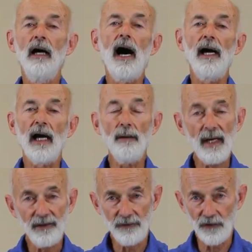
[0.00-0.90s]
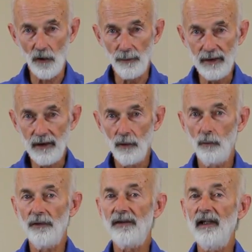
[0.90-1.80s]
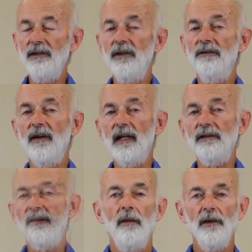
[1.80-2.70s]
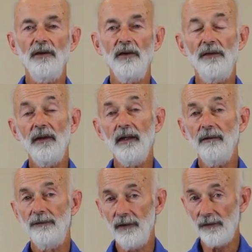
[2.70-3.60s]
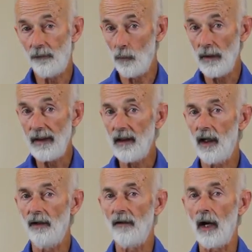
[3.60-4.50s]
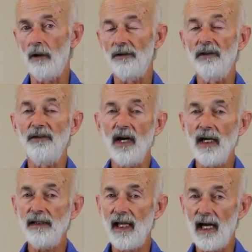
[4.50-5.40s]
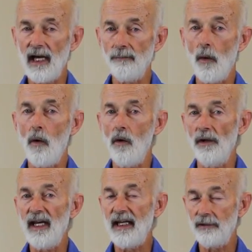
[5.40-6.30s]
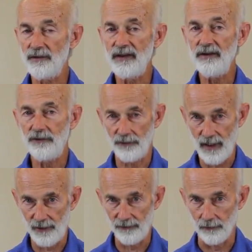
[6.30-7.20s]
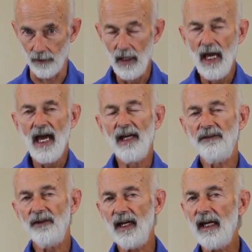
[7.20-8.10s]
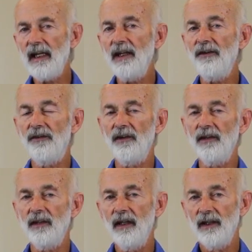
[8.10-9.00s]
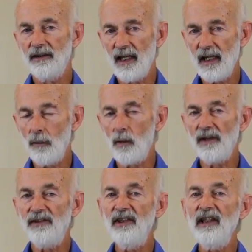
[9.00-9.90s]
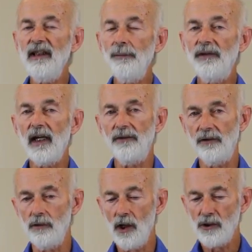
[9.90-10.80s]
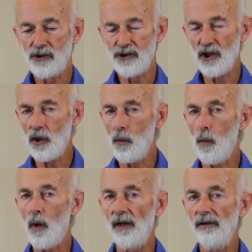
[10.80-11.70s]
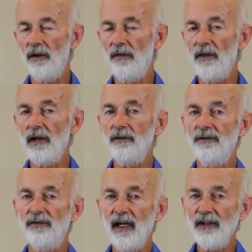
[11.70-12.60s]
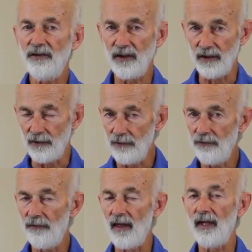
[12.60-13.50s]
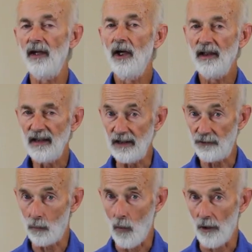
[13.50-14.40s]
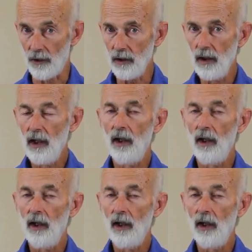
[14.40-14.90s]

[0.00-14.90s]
Hi, I'm Ed Sobey with Kids Invent. This is the fifth week of our design lab on energy transfer. And today is the day when teams get to show what their device is that heats water